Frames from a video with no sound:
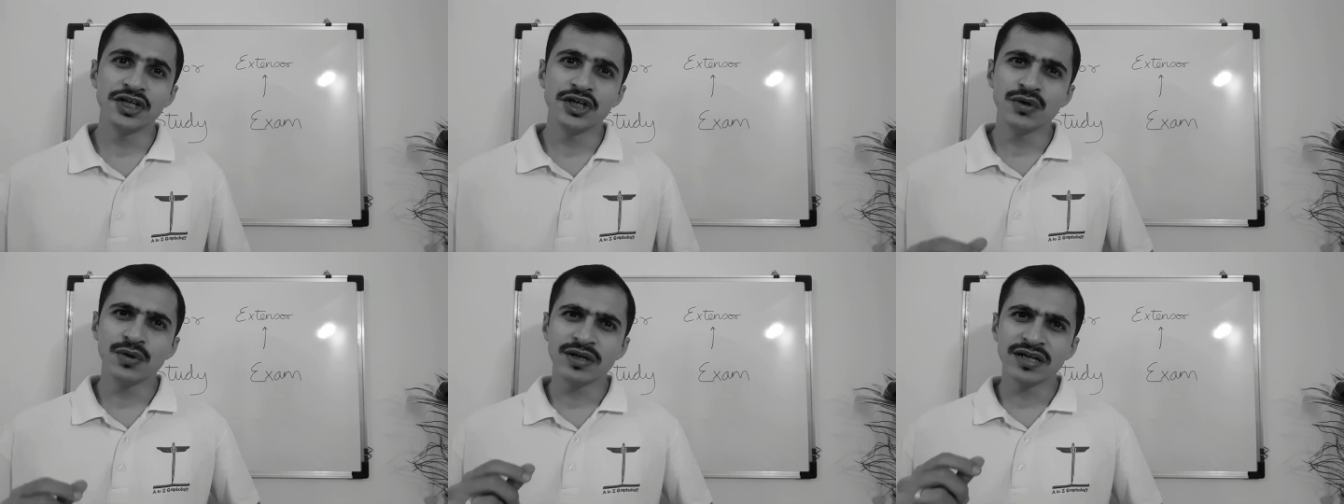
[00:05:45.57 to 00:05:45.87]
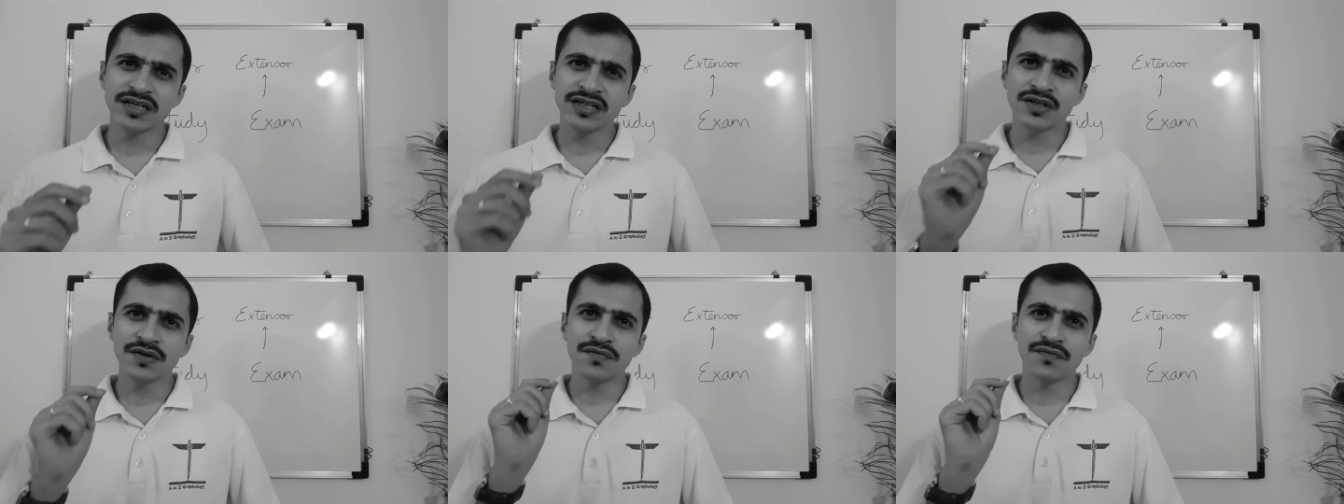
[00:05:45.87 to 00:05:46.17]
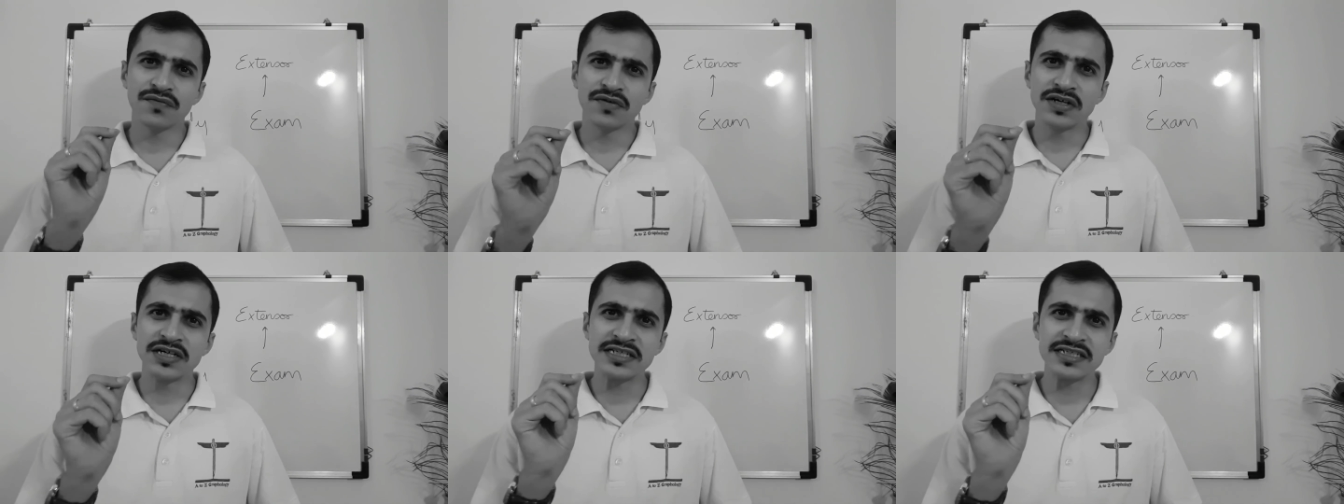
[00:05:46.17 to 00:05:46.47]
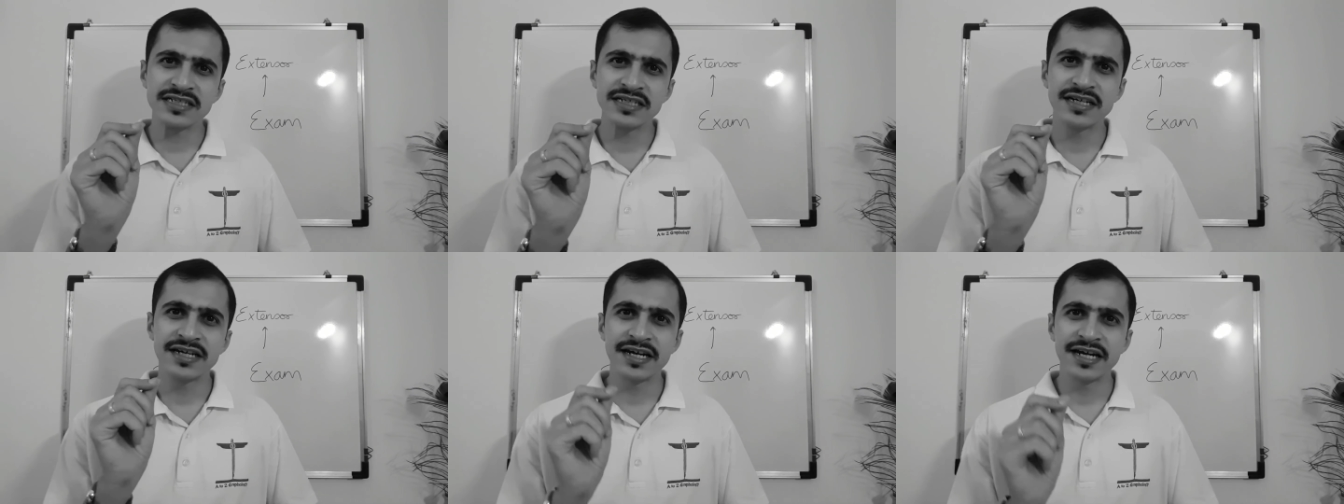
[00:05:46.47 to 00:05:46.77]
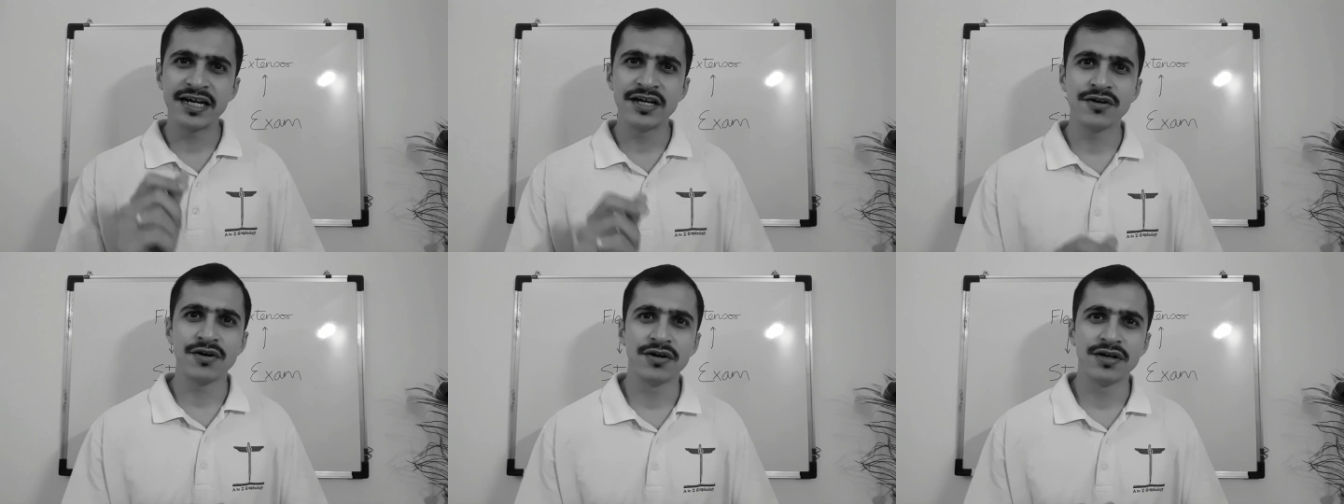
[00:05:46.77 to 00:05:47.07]
you were in the first
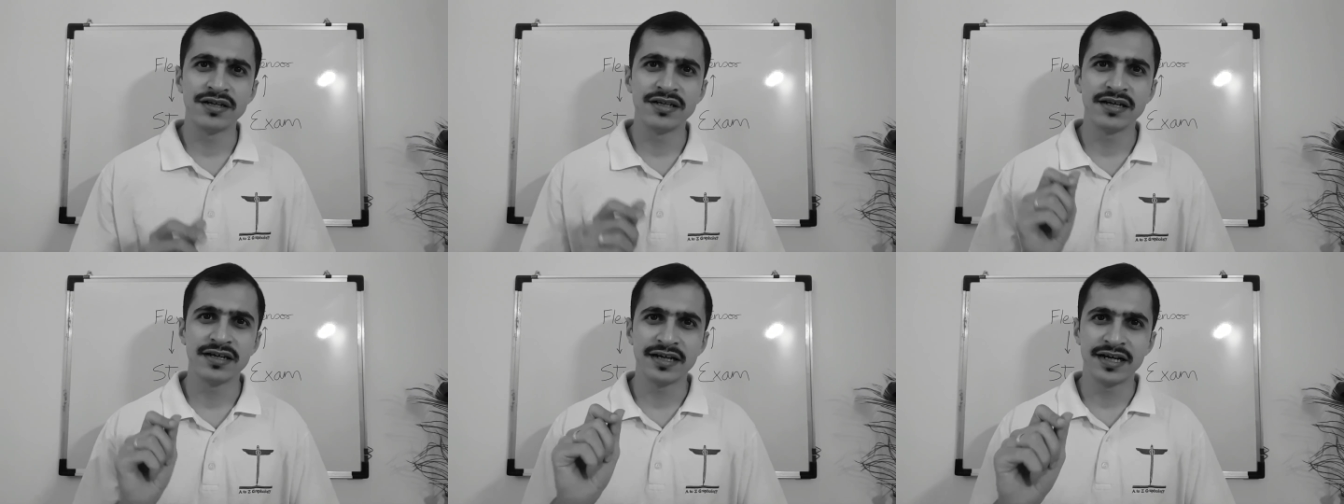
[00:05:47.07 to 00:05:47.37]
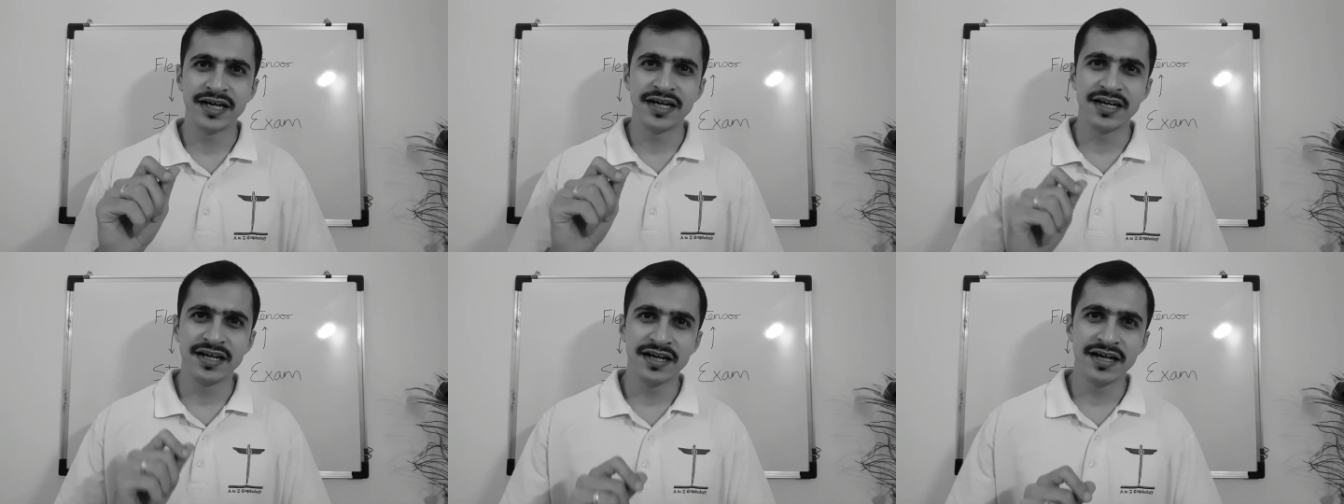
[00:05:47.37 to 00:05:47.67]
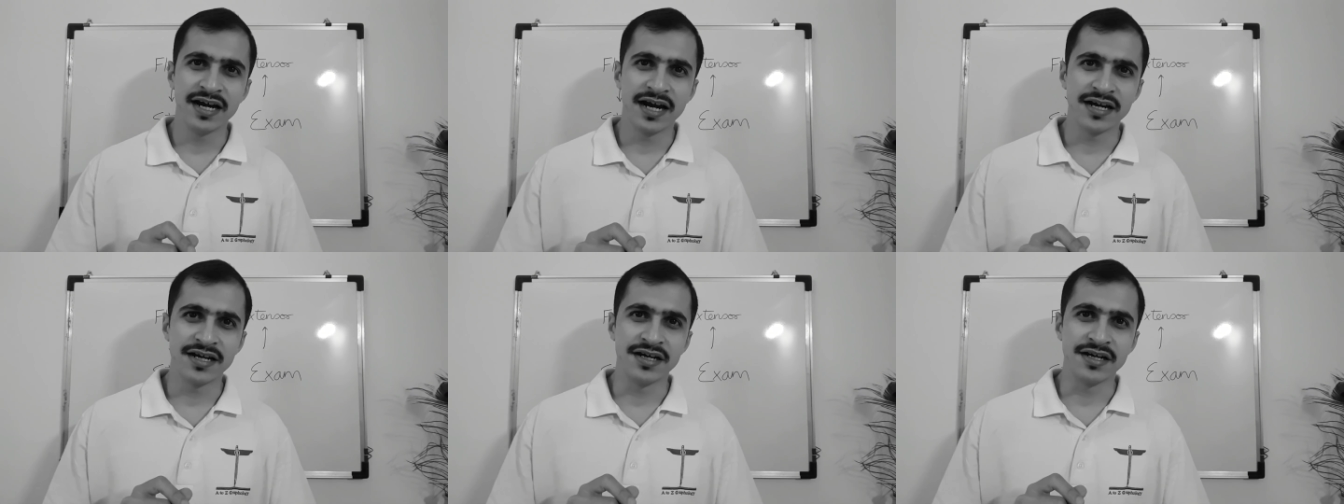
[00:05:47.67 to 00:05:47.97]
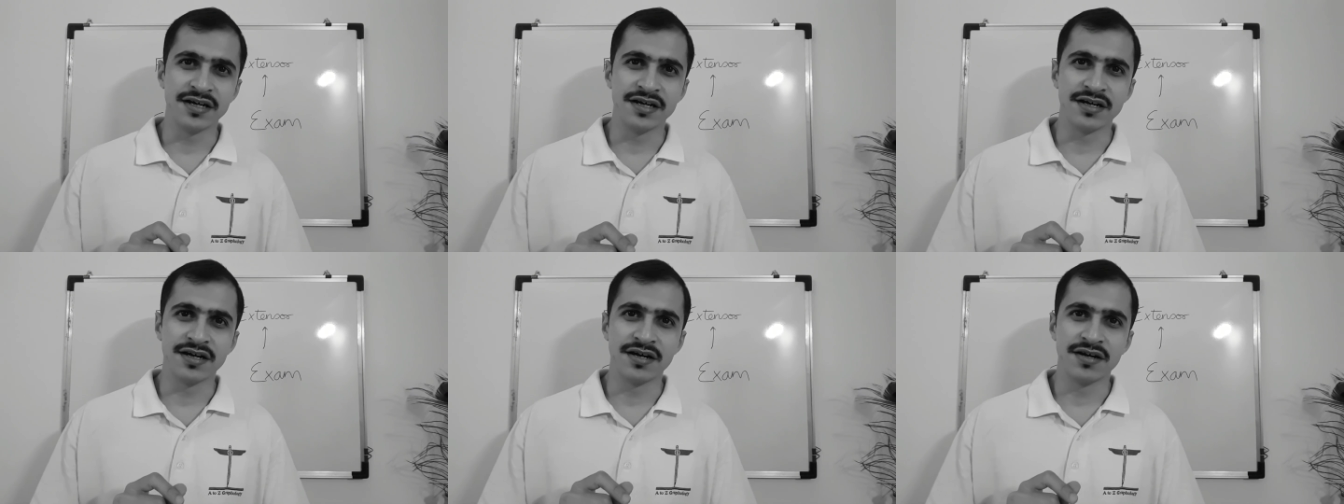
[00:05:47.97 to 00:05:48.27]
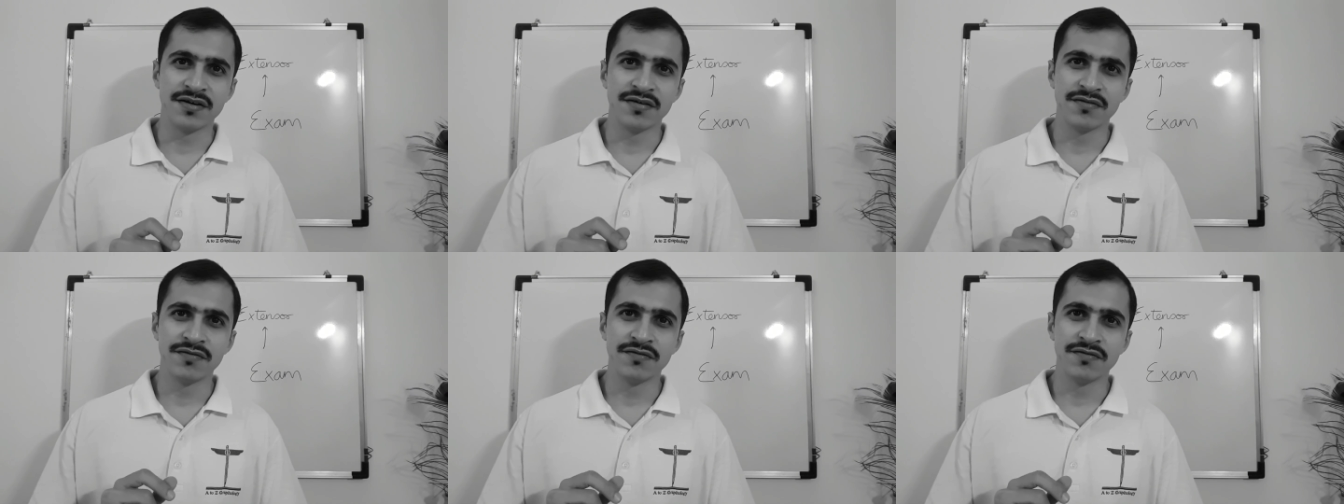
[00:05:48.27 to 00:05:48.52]
grade or in the kindergarten,